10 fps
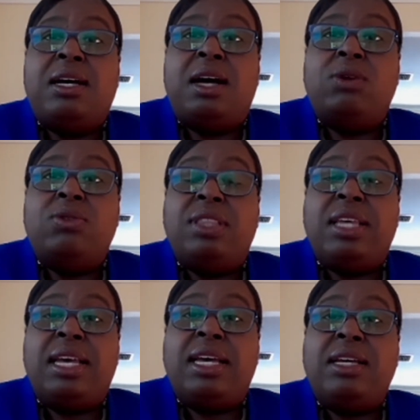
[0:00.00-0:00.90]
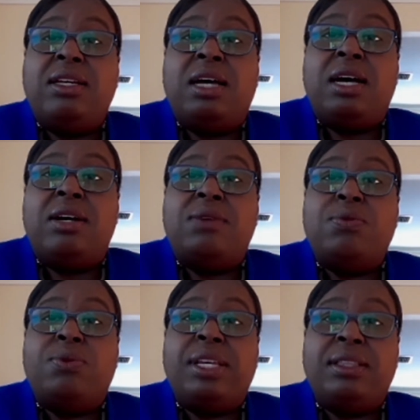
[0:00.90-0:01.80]
out there
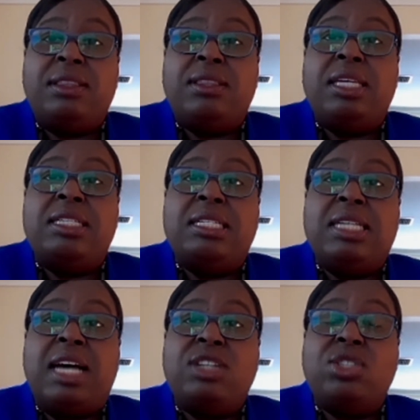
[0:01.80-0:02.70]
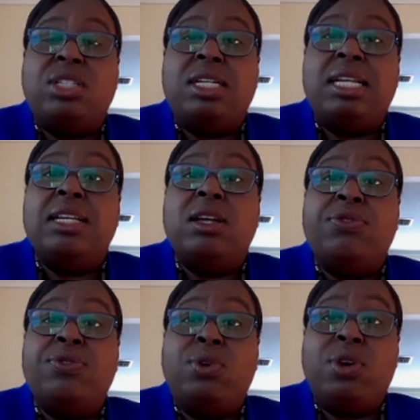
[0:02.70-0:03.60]
with international, and of
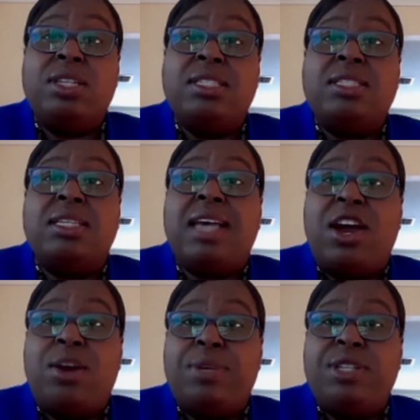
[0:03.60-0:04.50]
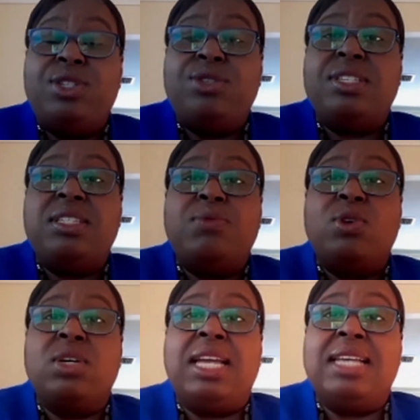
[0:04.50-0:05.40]
course the Caribbean Tourism
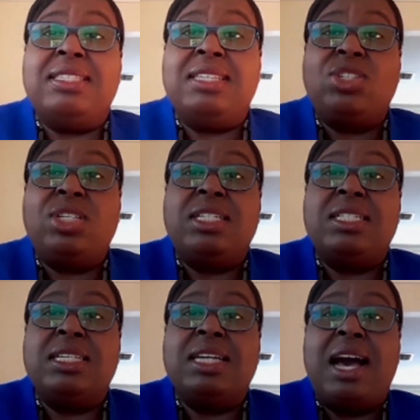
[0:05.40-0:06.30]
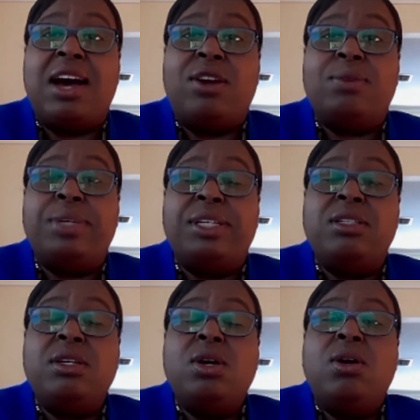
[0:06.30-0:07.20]
Organization and the Caribbean
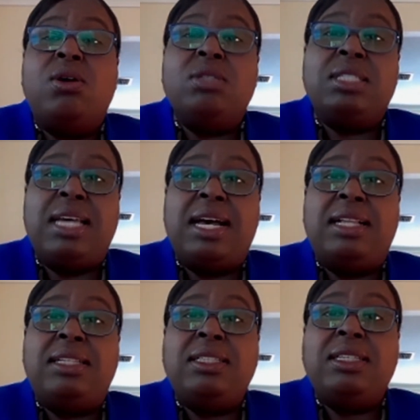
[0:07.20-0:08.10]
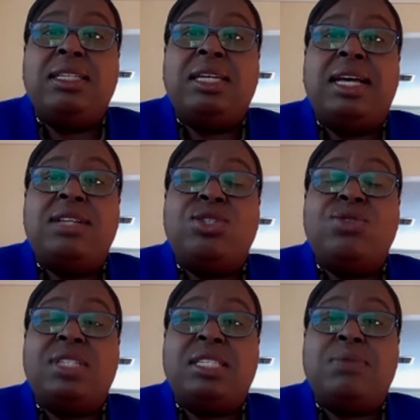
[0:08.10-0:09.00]
Hotel and
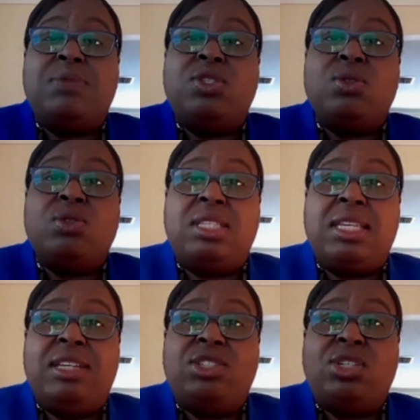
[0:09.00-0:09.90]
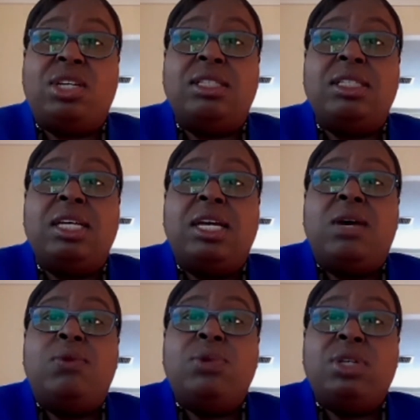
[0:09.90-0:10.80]
Tourism Association,
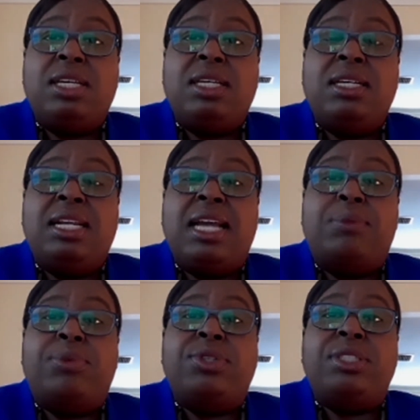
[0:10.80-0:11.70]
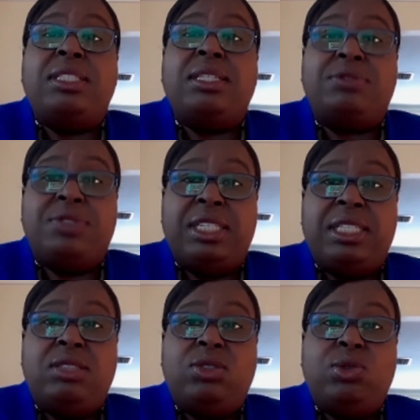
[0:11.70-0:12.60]
working collaboratively
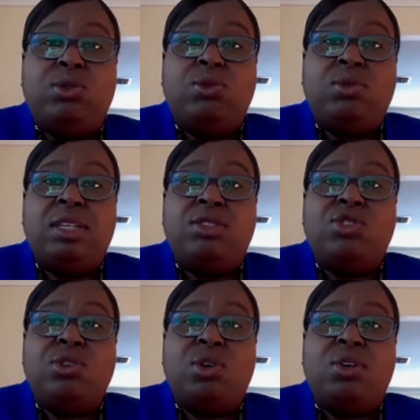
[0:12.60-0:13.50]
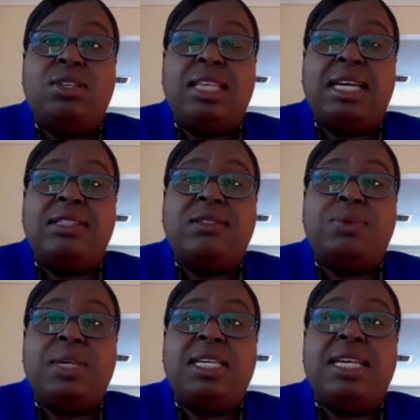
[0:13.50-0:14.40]
to ensure that
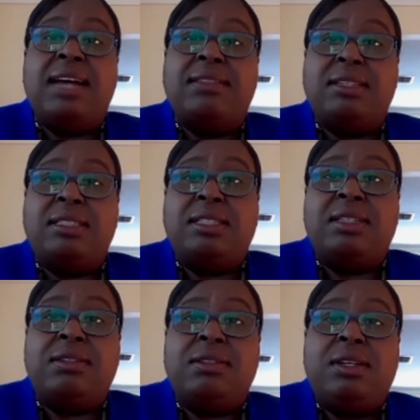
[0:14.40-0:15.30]
we gather the